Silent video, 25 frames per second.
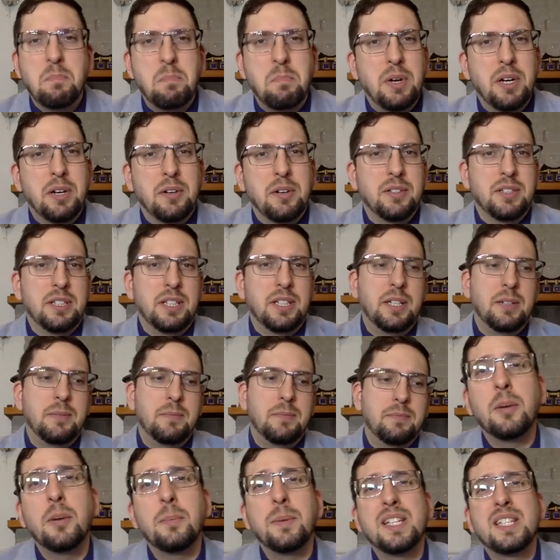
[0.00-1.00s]
barely.
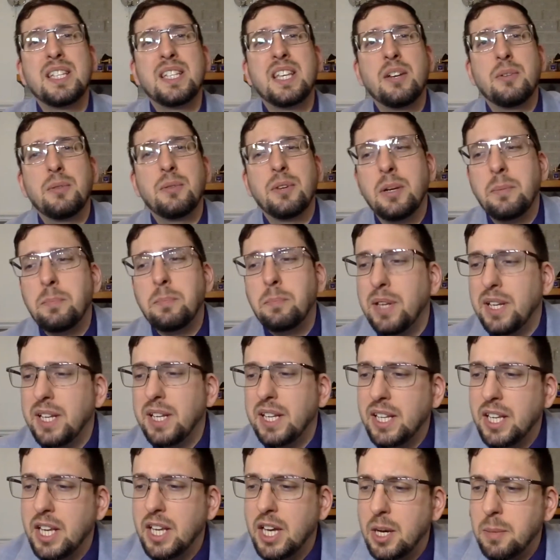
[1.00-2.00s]
On my skin, what I'm
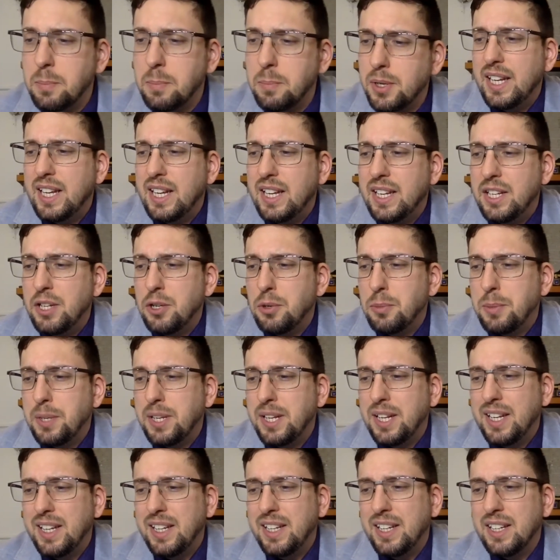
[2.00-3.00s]
picking up in the
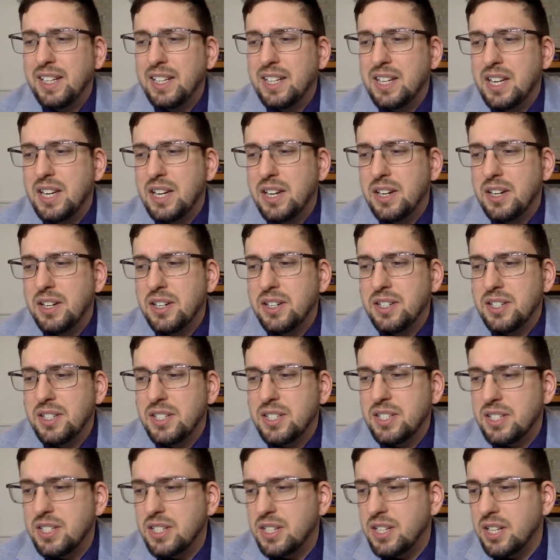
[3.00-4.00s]
opening,
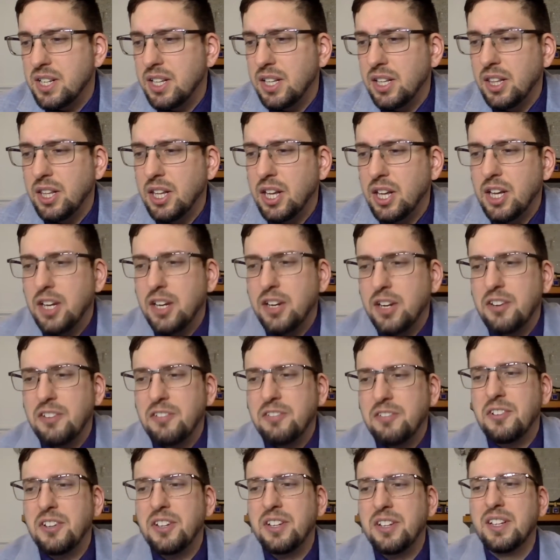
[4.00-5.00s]
there's a lot
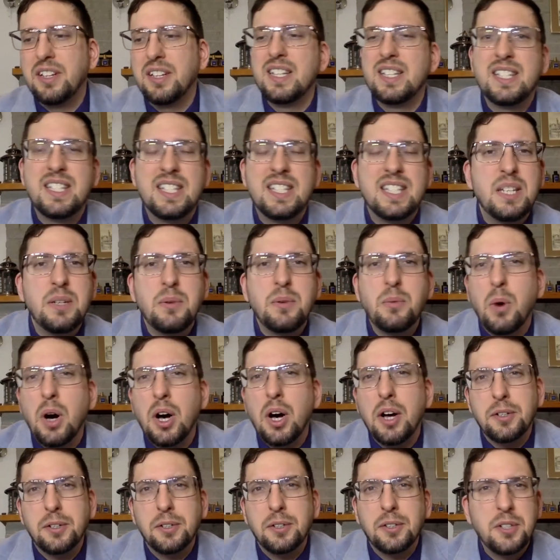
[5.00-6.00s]
of
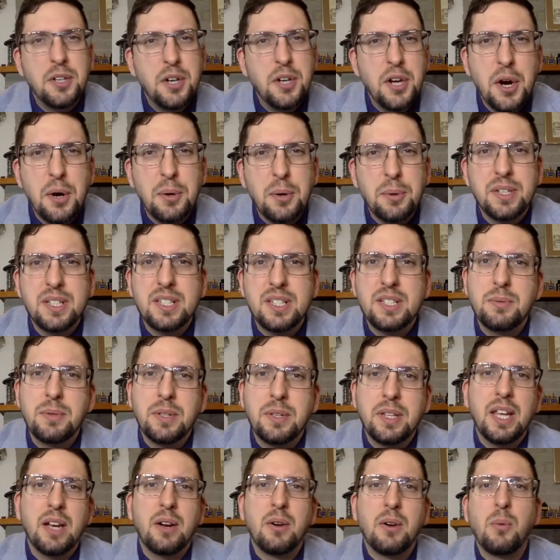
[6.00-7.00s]
seawater note. It's
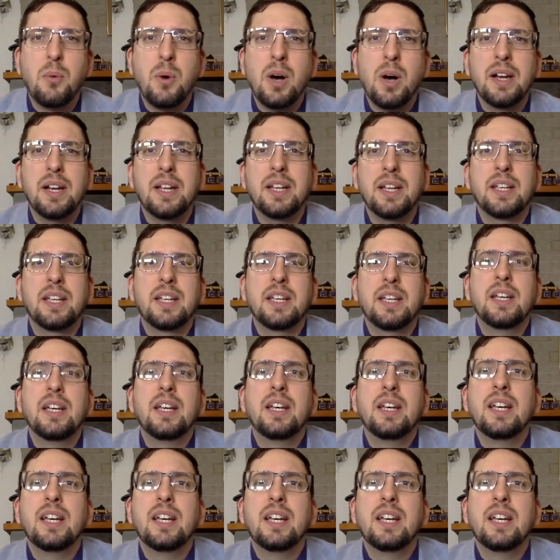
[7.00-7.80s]
really aquatic.